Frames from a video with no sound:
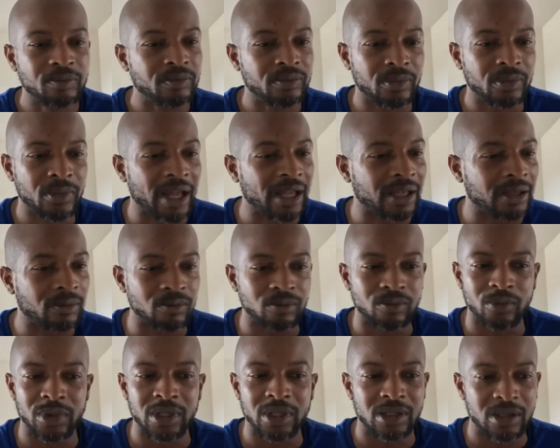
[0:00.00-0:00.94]
like
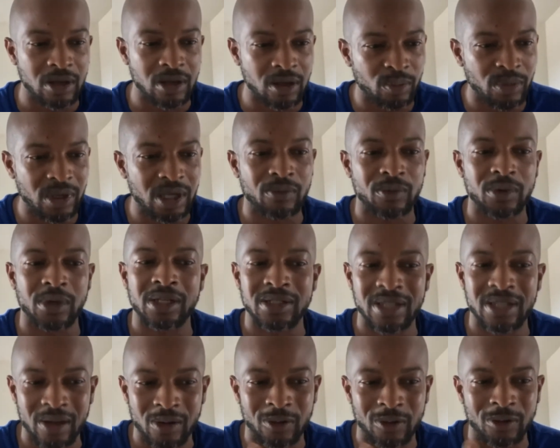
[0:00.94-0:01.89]
when it come in, when I
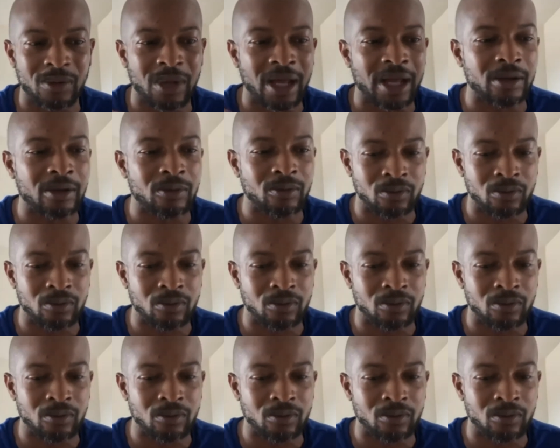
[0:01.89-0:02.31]
say like